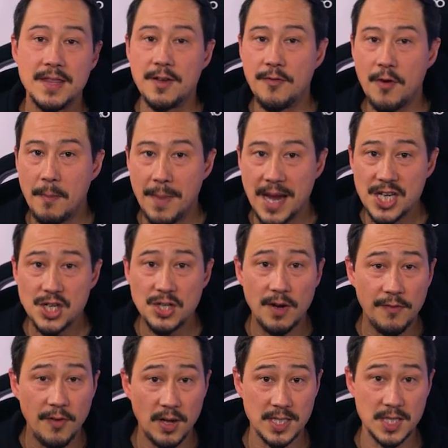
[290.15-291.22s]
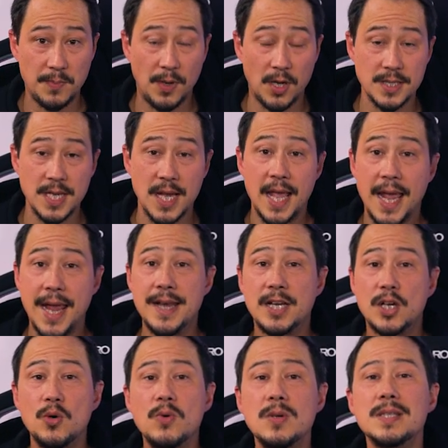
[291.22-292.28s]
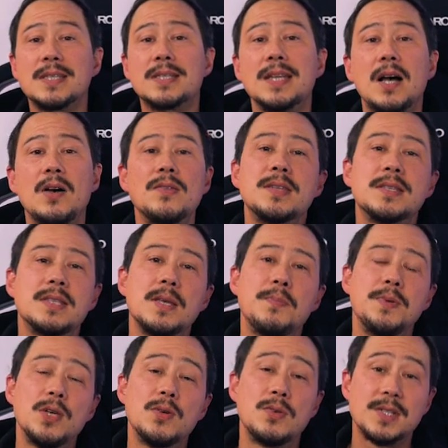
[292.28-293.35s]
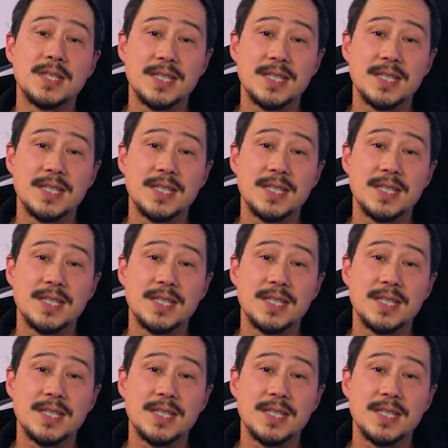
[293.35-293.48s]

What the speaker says: the formation of hotspots and cools down the CPU to